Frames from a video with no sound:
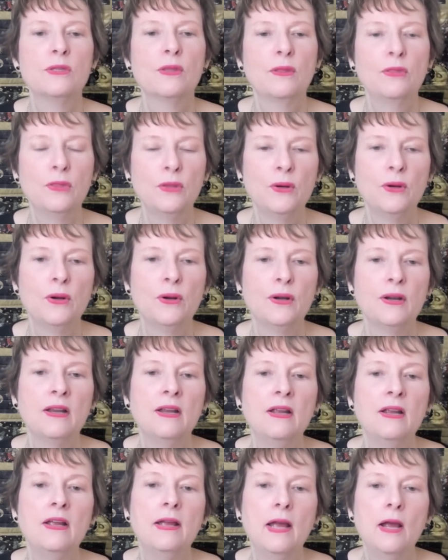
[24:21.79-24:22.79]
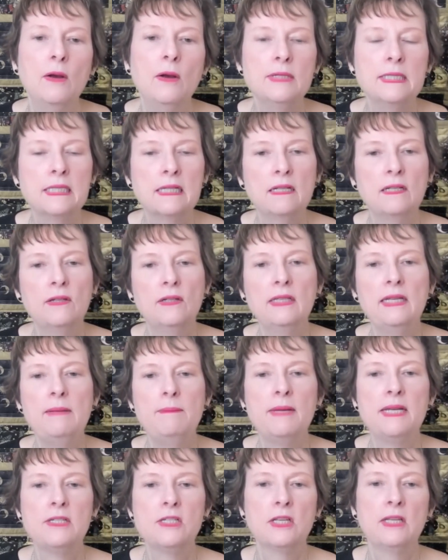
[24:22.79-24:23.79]
III, who is clearly
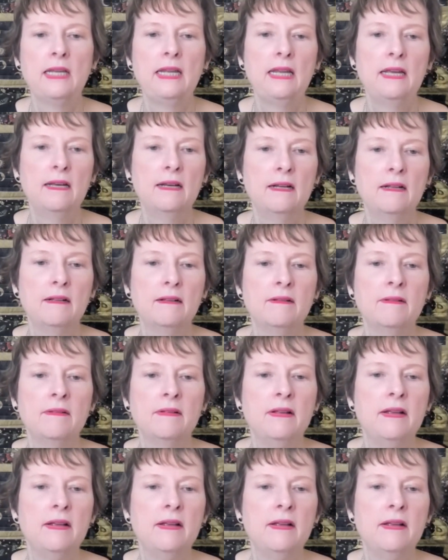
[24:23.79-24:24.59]
mentally ill.